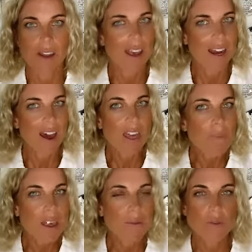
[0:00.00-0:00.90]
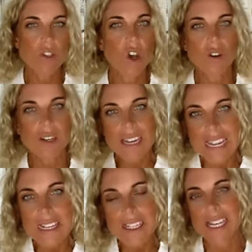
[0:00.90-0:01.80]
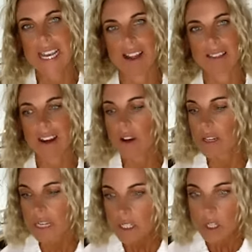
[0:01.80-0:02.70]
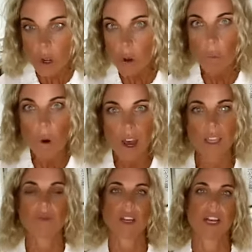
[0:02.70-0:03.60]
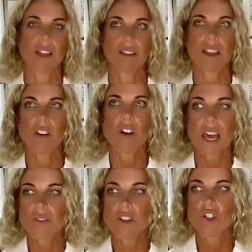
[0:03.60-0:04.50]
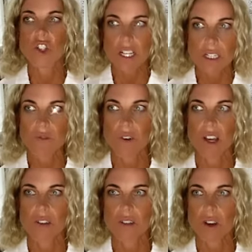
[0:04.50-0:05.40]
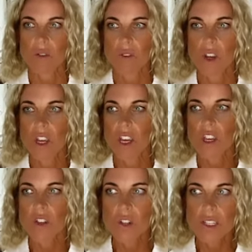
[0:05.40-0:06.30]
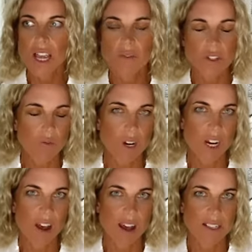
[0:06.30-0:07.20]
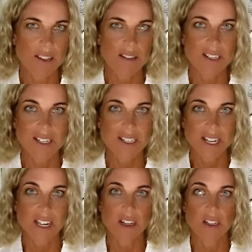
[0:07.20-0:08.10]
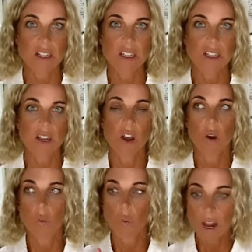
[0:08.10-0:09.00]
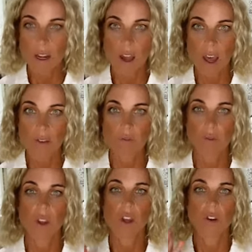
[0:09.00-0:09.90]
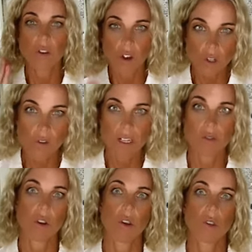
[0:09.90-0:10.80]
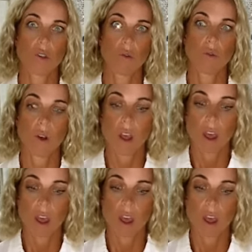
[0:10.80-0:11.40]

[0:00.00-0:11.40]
And other people don't need to get it. They don't need to know why you've done it. You don't have to justify yourself. You just have to realize that this is it. This is one life, no dress rehearsal.